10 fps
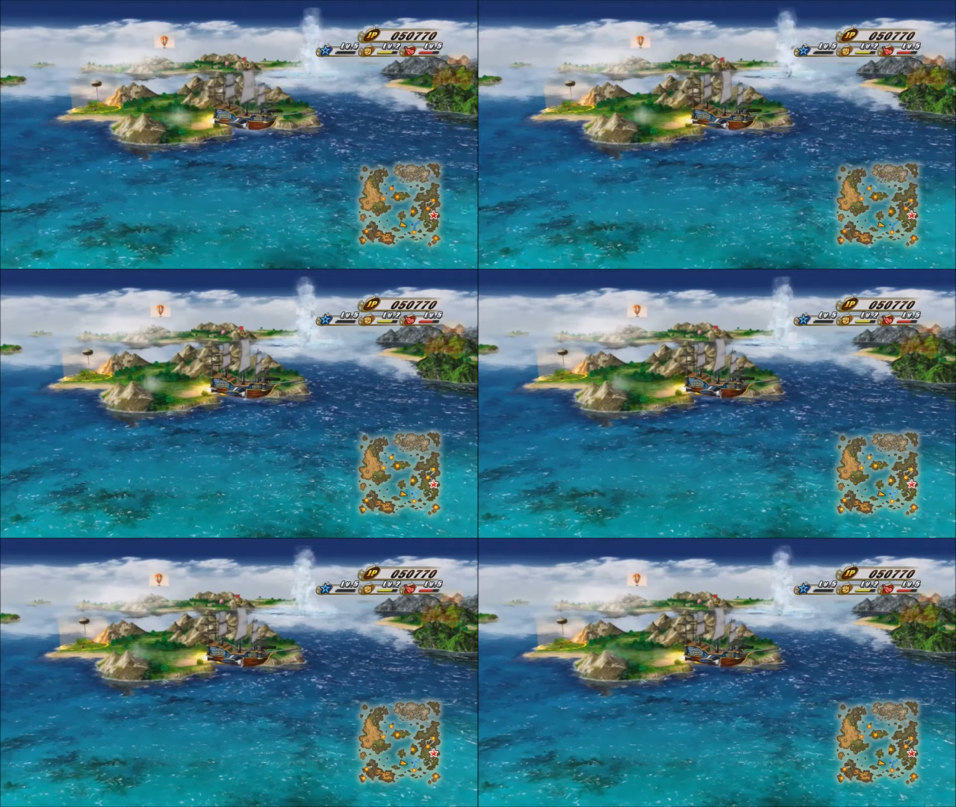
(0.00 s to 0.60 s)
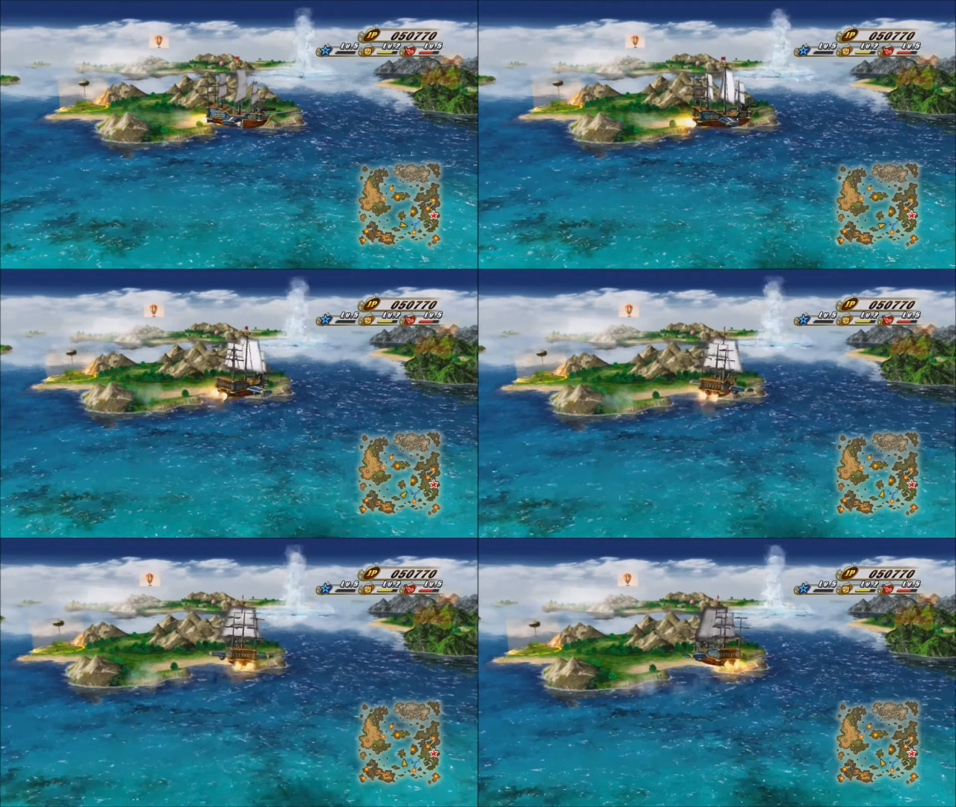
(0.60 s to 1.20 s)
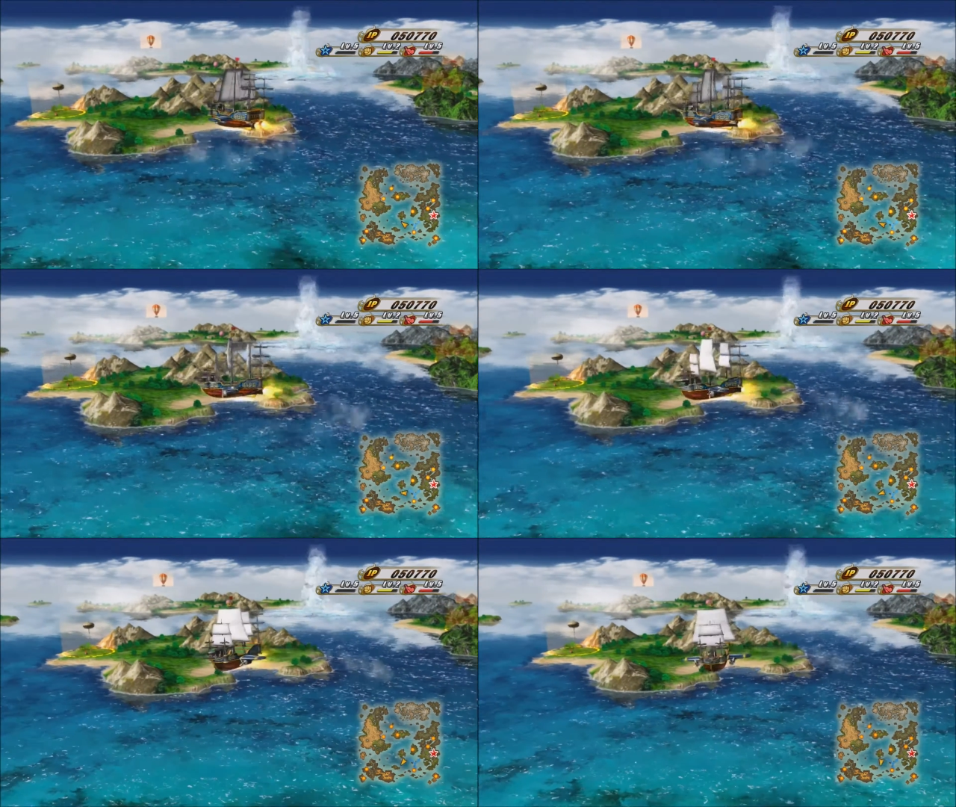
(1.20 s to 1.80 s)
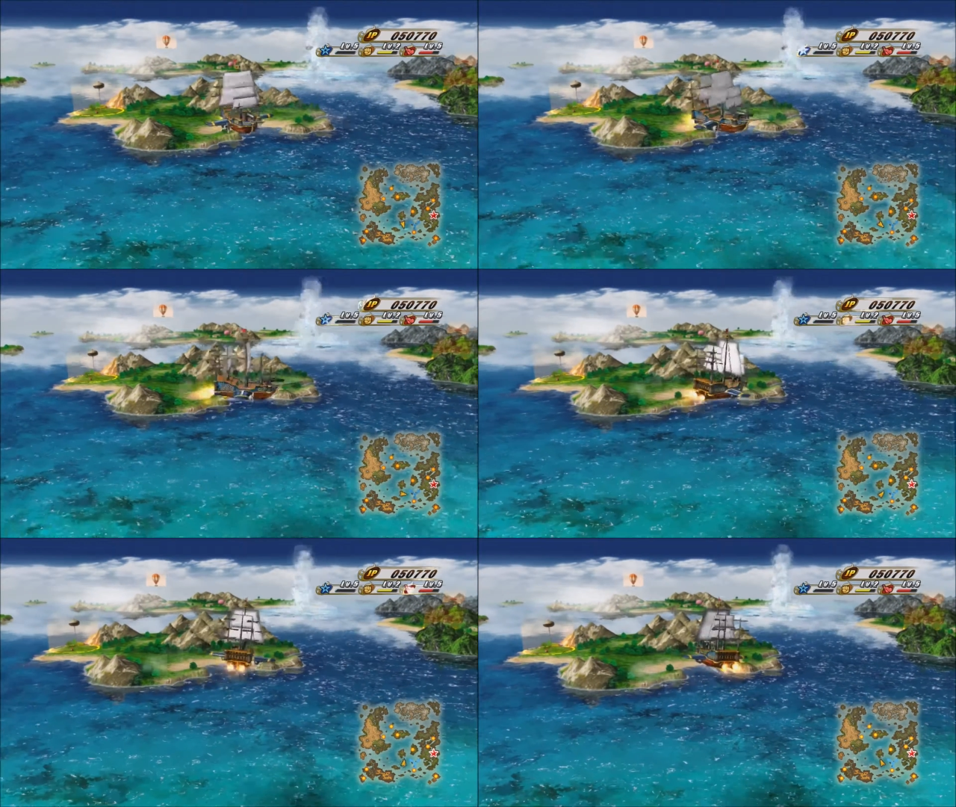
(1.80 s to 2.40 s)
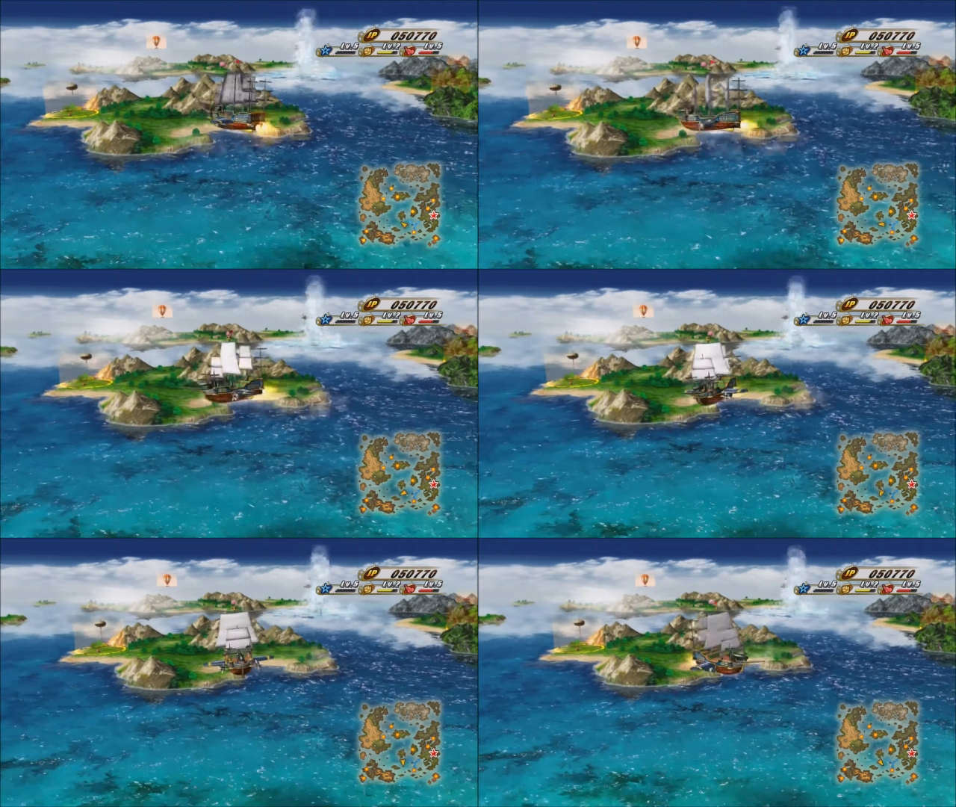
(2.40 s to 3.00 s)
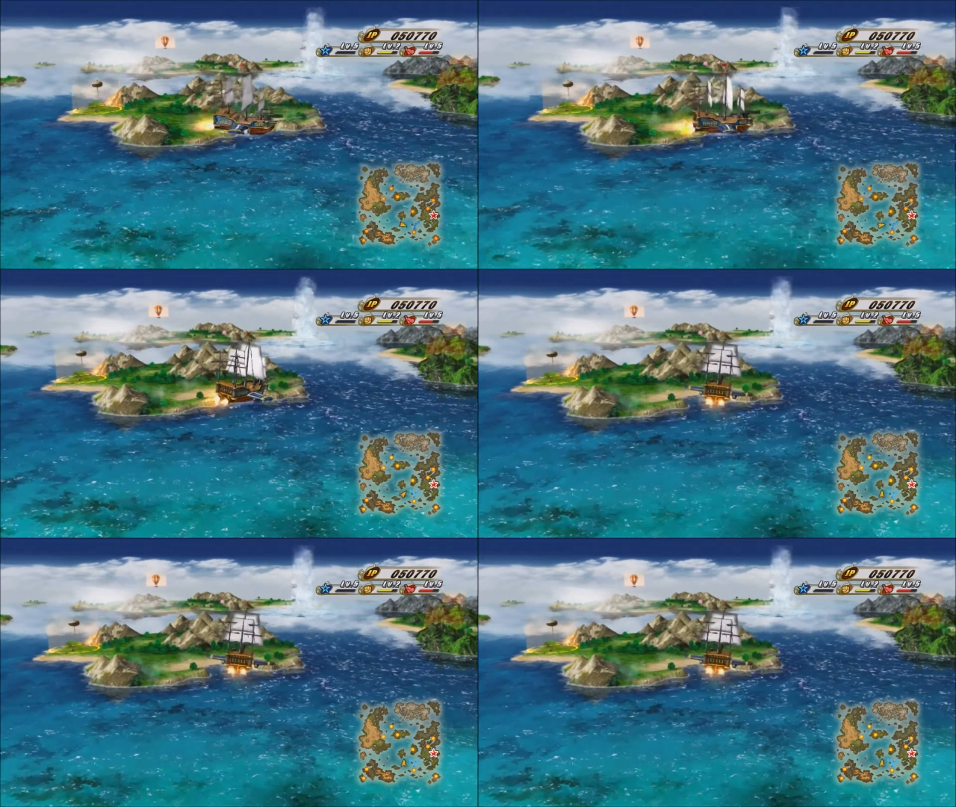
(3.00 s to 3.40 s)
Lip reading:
No face is visible, so there are no lips to read.